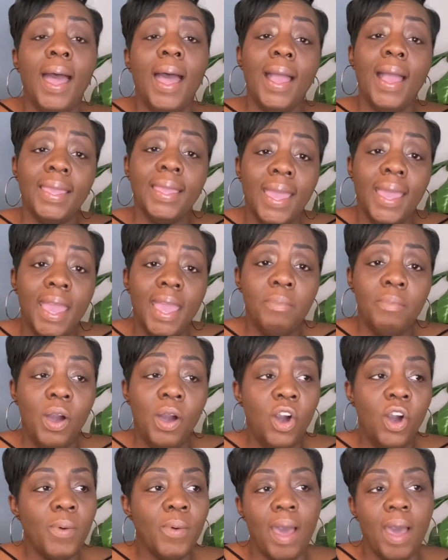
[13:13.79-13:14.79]
I came
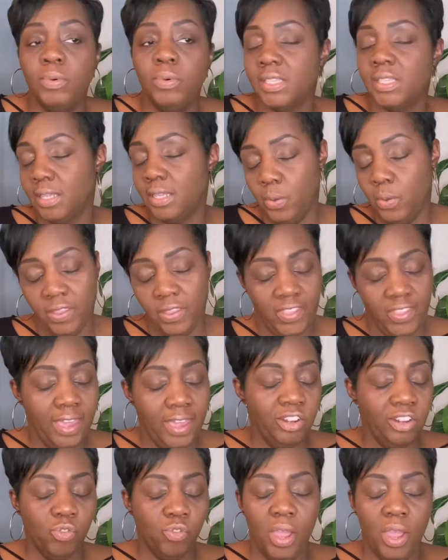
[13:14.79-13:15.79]
home, I was so
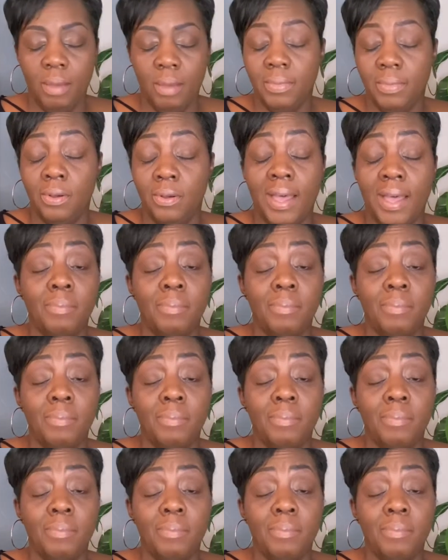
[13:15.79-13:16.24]
excited to try them on.